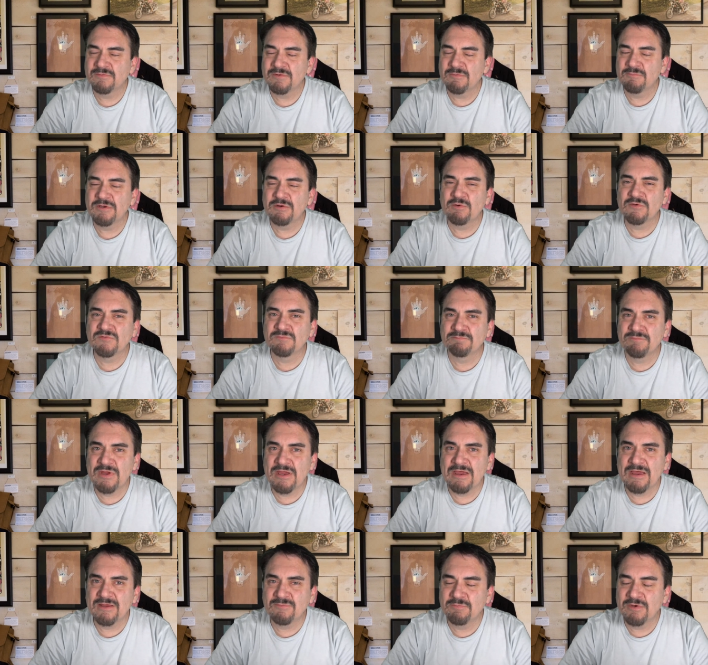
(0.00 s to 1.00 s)
I mean, it wasn't
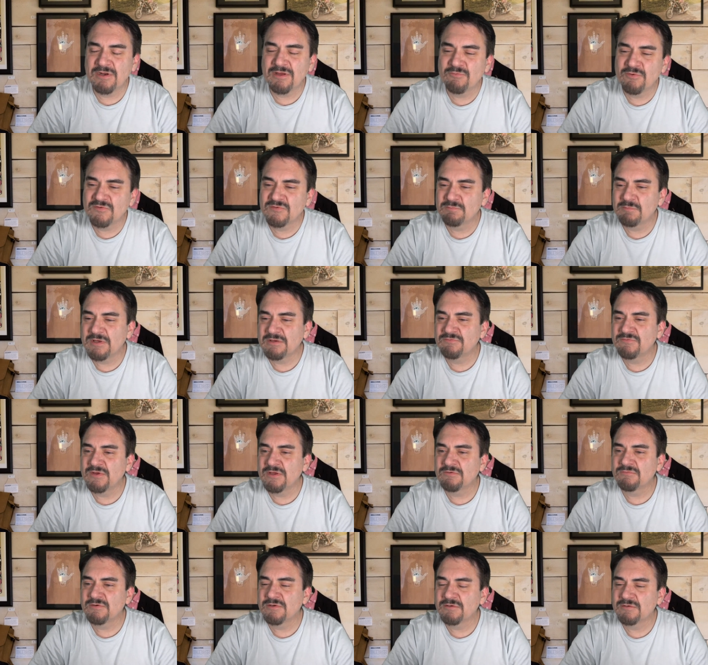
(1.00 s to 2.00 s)
bad, but I wasn't my
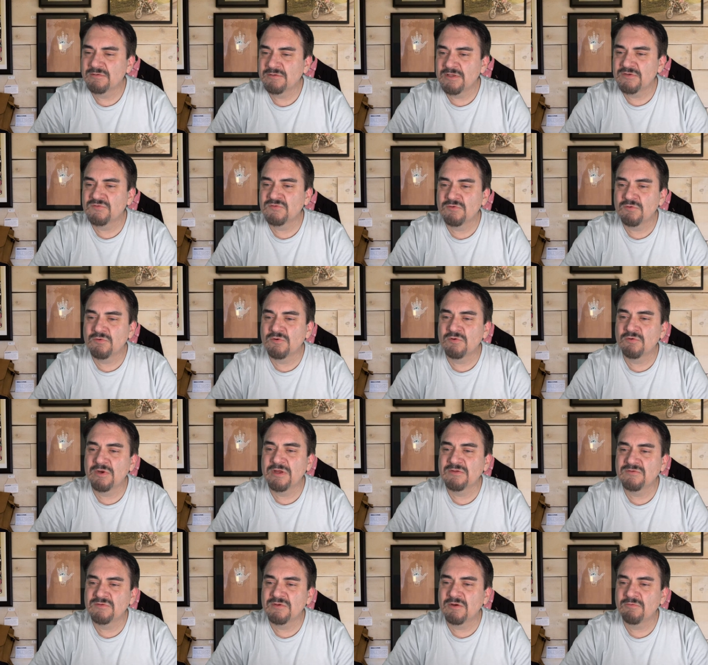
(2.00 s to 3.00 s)
favorite. Let's Go
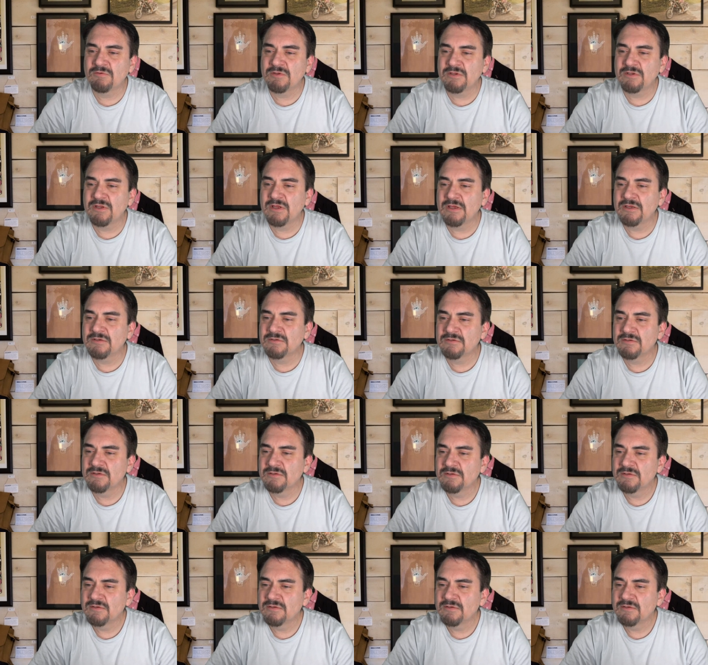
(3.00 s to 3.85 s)
Crazy I really liked.